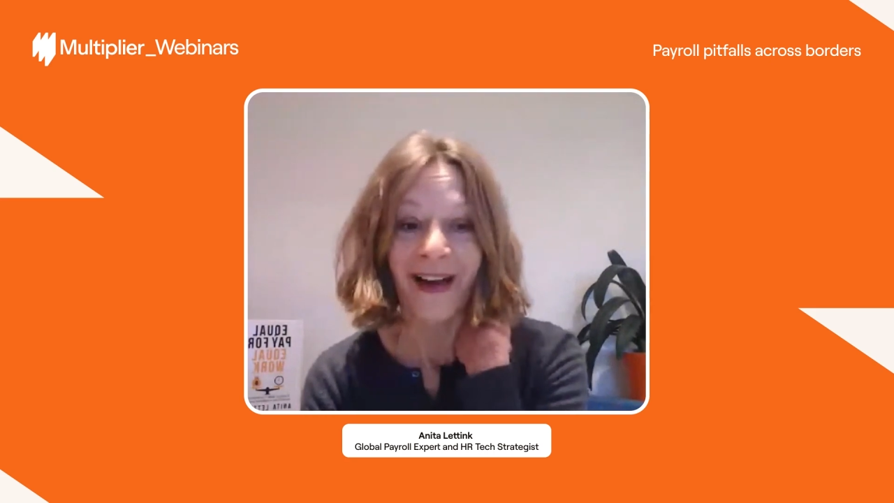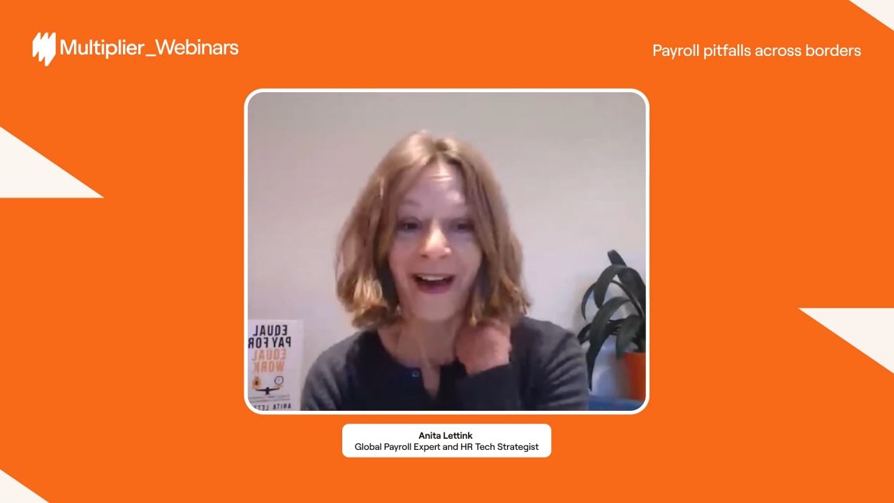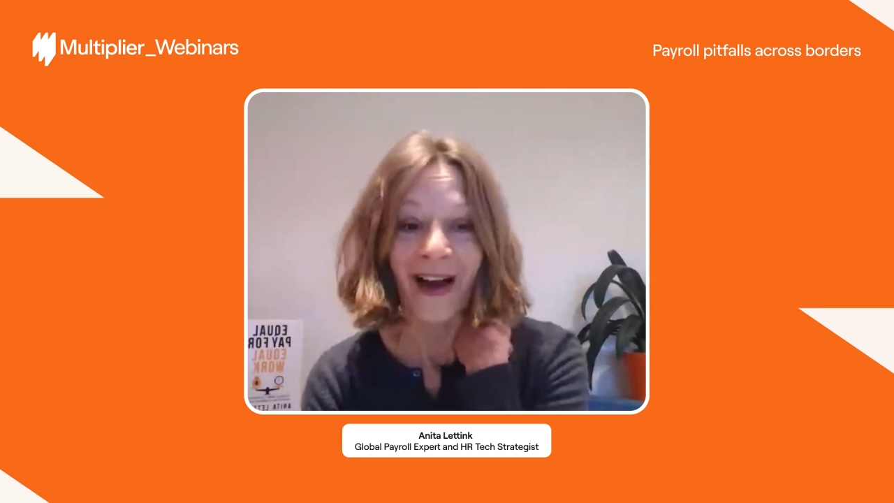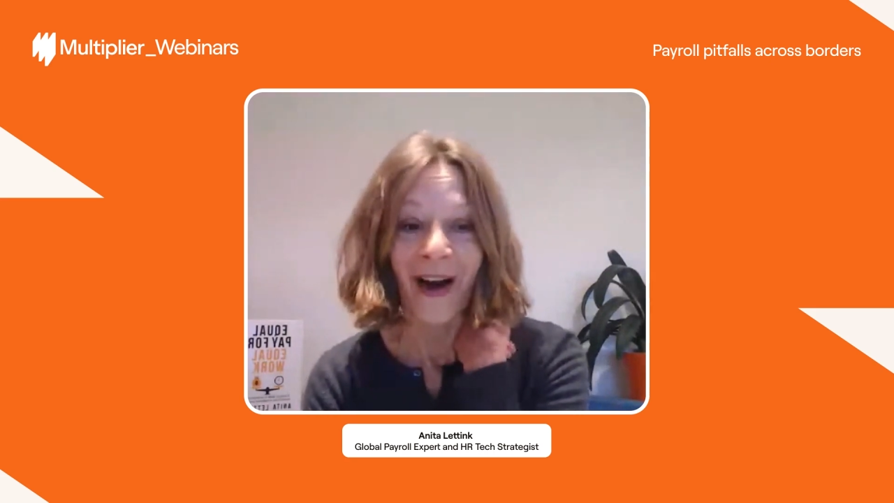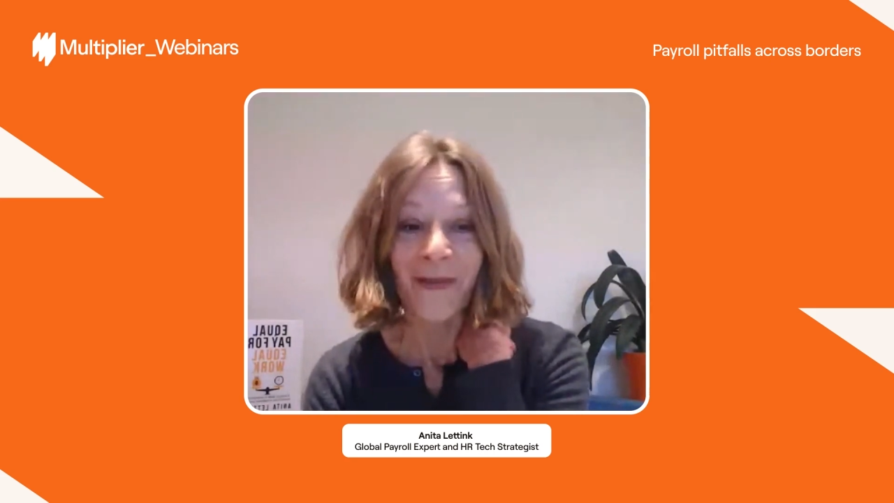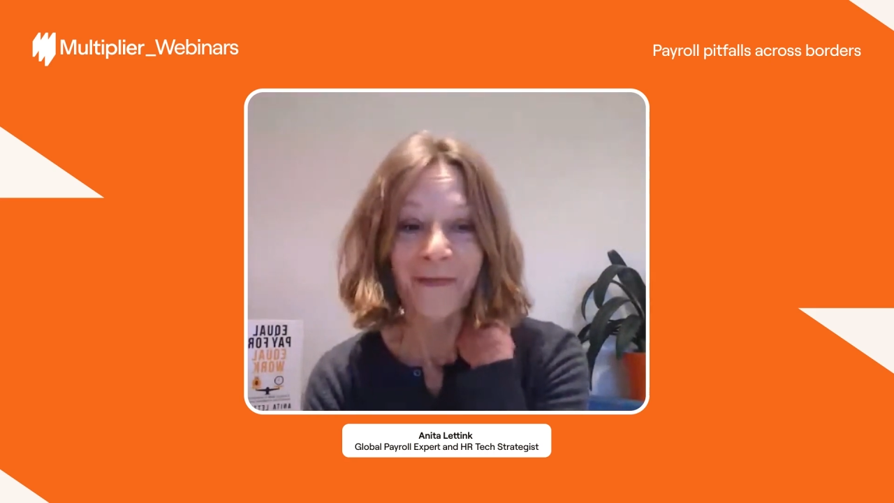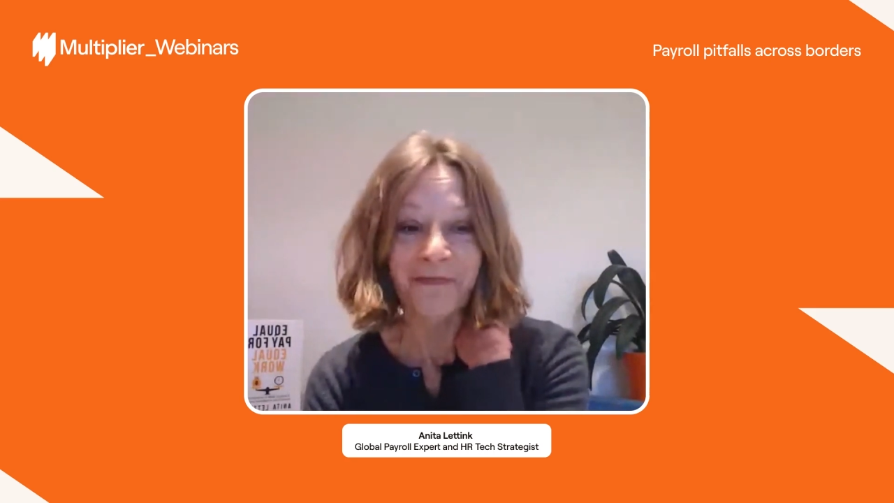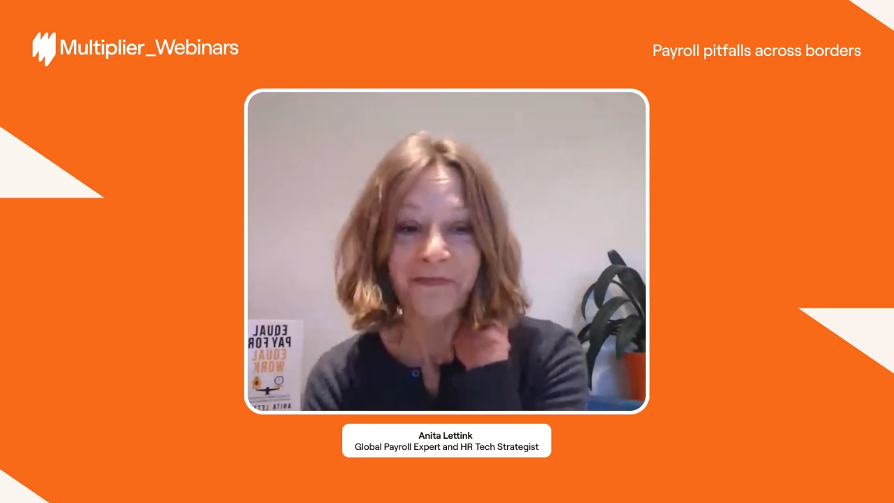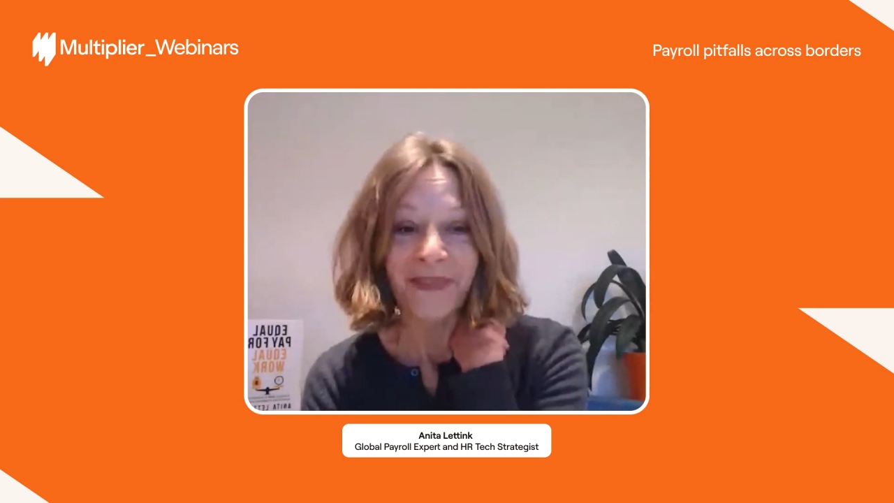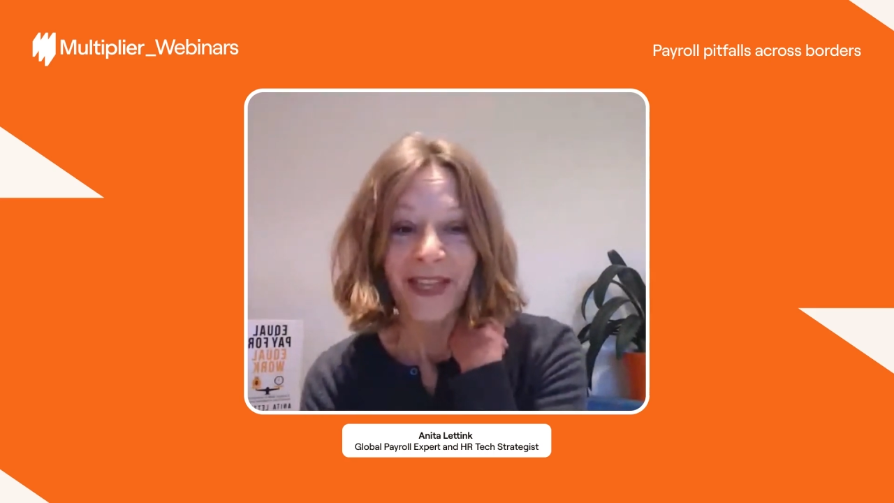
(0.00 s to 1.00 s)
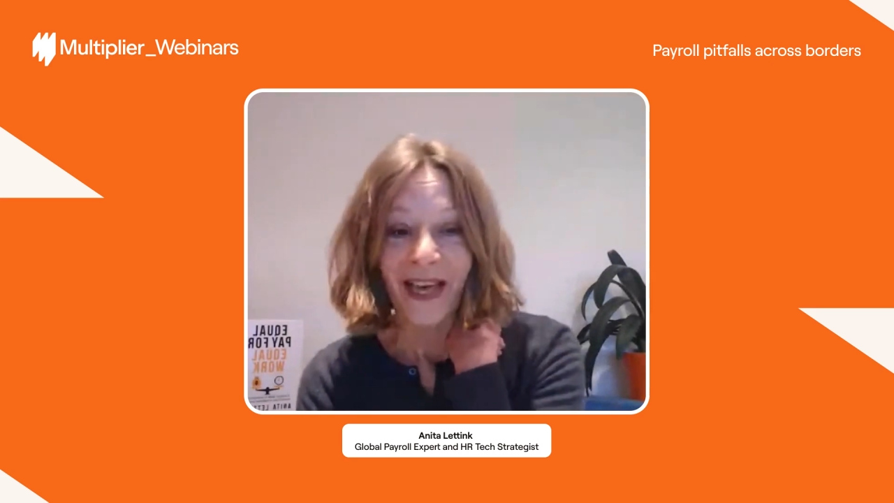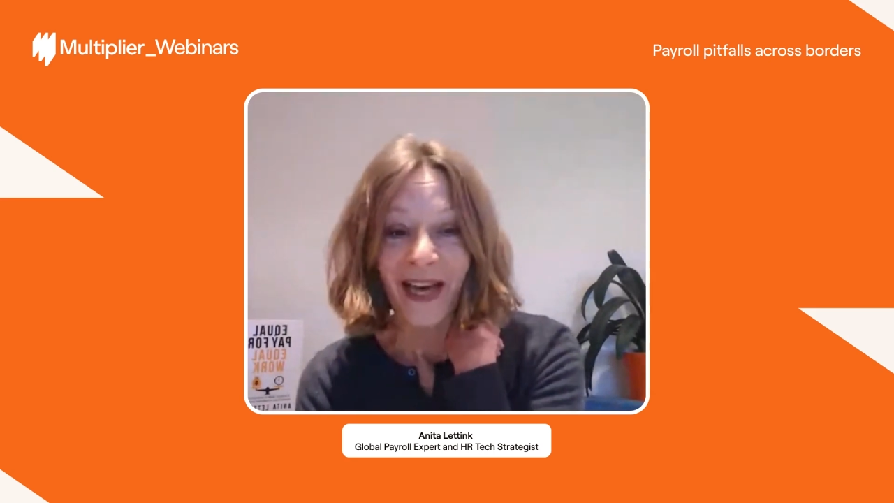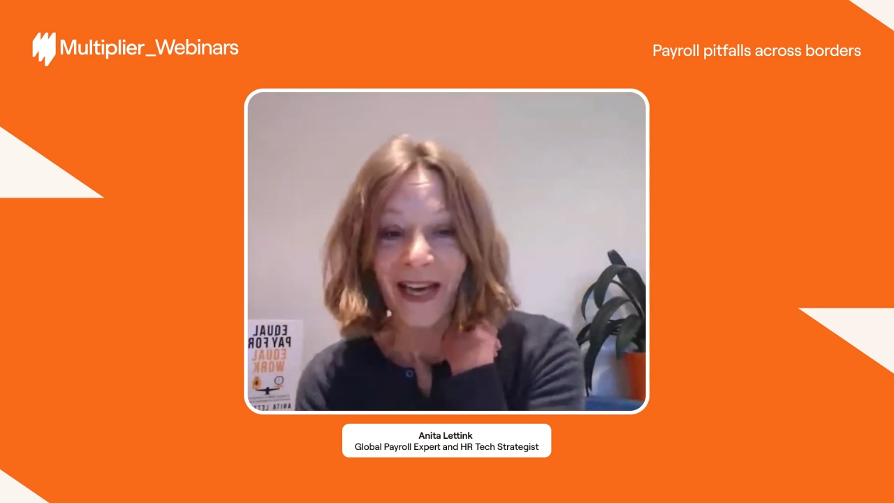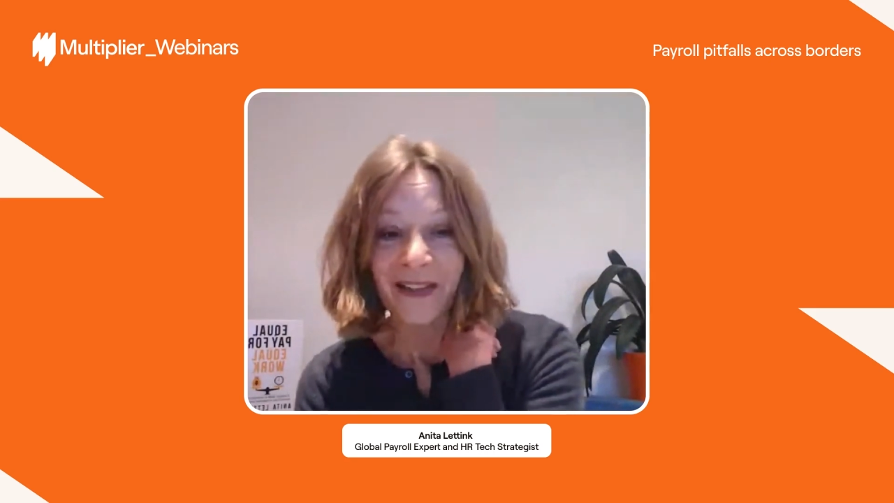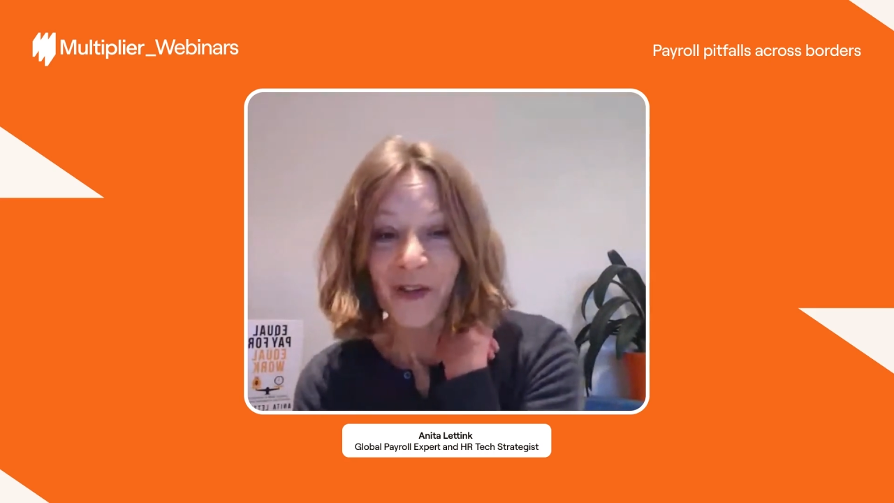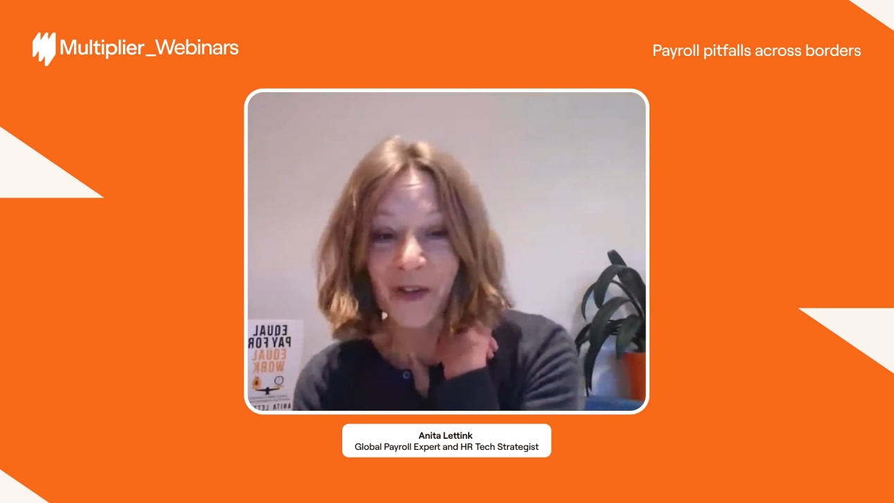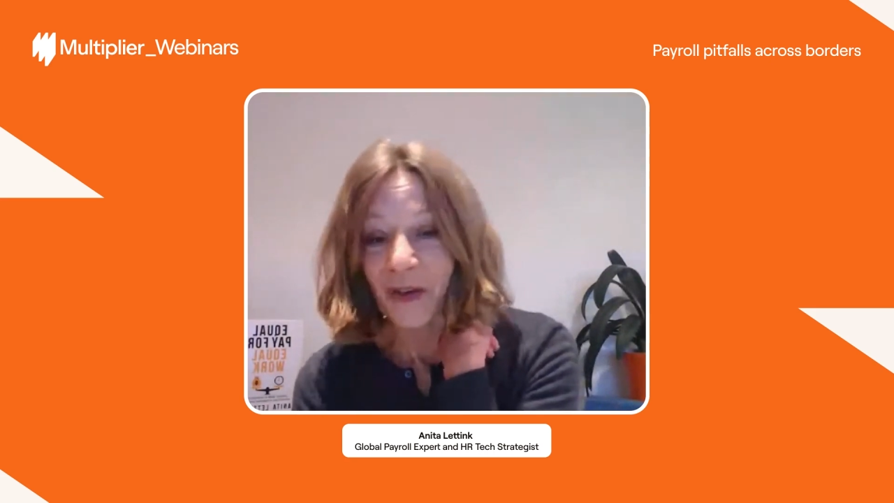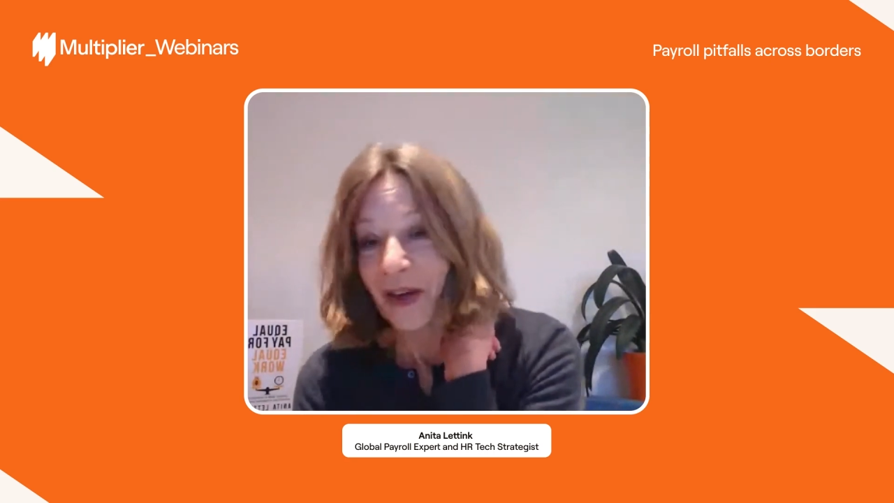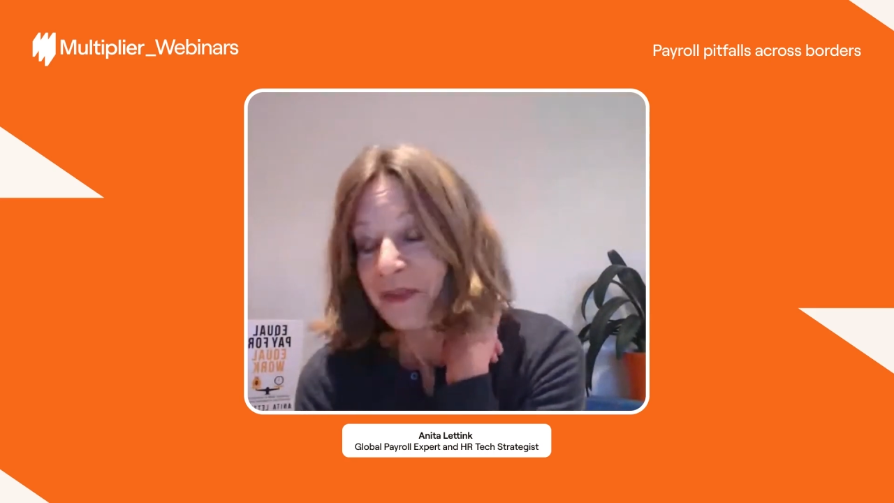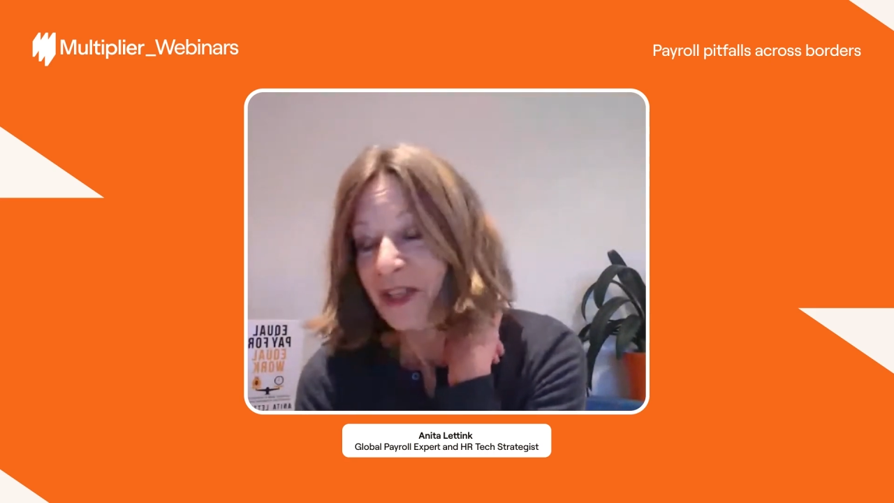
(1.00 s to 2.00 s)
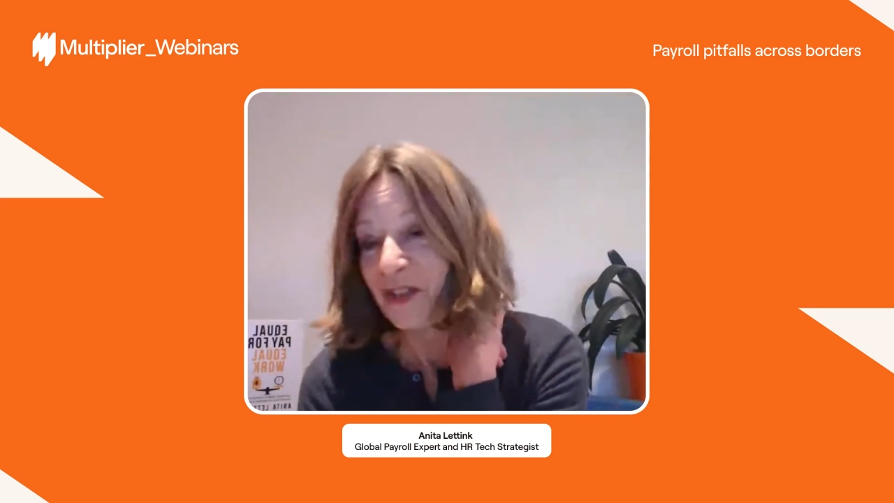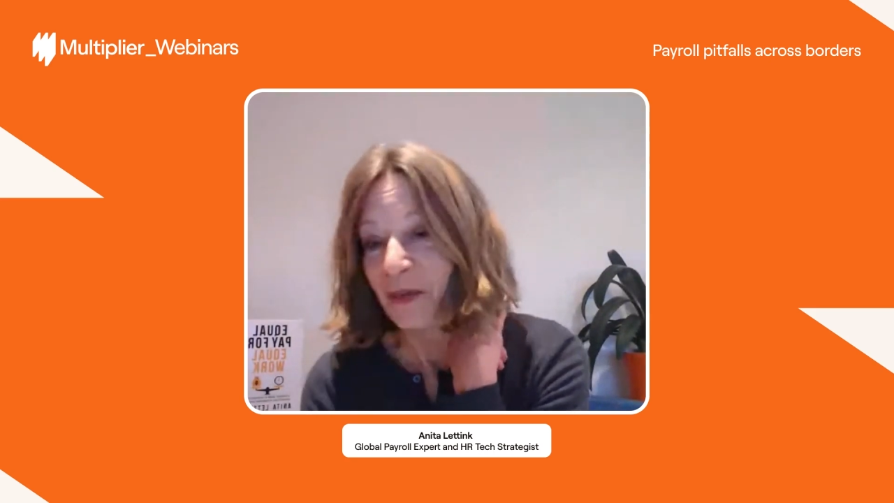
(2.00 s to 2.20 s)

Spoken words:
And so that means